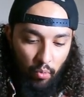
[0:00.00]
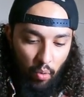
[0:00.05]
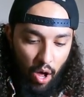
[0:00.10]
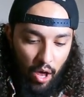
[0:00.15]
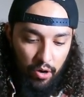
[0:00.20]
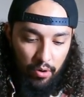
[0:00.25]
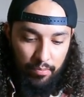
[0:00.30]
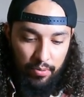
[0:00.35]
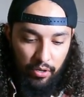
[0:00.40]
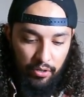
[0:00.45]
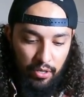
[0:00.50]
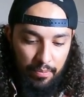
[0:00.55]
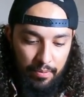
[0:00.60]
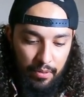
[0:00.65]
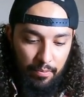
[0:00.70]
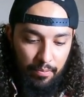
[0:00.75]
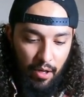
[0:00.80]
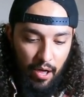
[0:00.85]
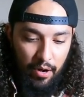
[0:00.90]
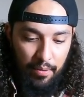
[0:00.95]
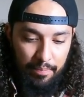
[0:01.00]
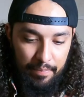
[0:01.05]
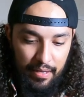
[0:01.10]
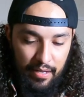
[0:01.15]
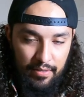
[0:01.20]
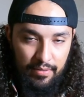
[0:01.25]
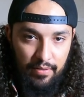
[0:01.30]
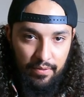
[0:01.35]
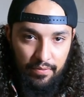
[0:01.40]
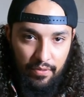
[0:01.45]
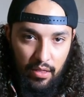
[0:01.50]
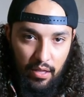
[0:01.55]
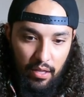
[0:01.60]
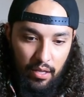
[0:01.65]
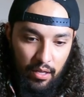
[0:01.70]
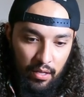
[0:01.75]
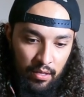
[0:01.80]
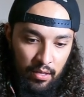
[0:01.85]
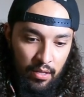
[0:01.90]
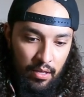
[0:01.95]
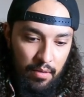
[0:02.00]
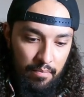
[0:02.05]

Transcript: water buildup in the bottom because of the